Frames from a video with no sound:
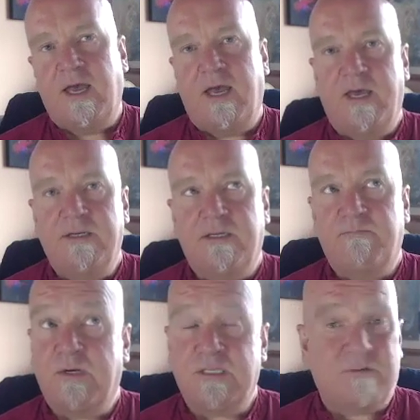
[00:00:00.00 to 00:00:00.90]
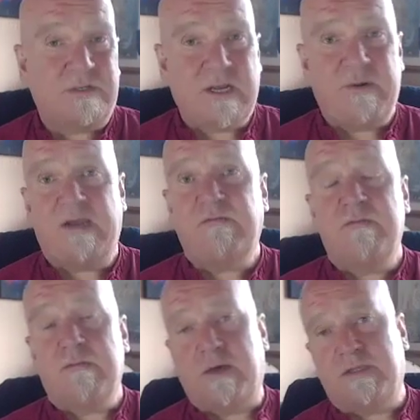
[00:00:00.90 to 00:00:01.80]
And because I was so angry,
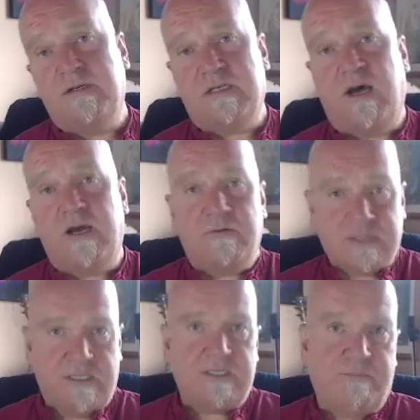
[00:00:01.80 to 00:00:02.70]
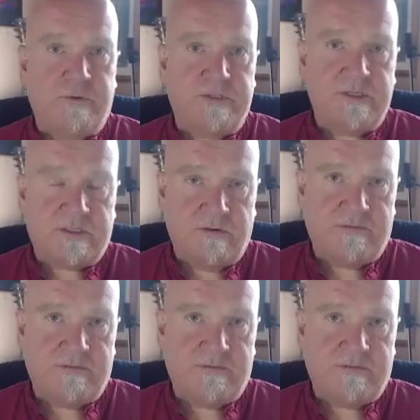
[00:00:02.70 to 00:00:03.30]
my mother died. I was in this boarding school